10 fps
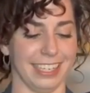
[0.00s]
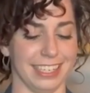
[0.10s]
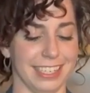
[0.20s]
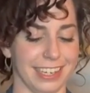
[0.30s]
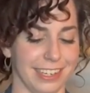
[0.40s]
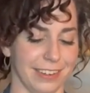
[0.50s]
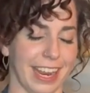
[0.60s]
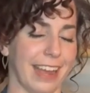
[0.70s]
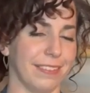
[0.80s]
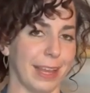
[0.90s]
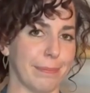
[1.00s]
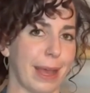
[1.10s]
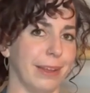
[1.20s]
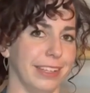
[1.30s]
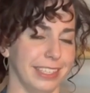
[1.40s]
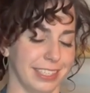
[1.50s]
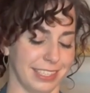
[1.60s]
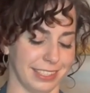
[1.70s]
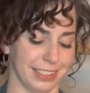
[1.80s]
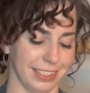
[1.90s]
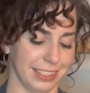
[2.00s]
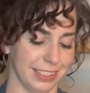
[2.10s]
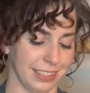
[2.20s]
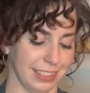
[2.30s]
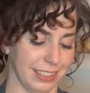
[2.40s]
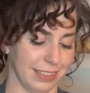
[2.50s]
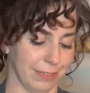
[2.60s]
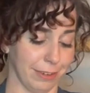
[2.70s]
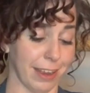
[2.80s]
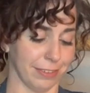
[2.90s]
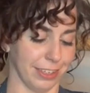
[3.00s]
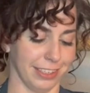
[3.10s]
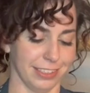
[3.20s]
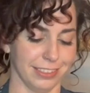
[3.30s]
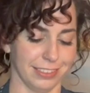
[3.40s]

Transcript: continue to have that balance forever.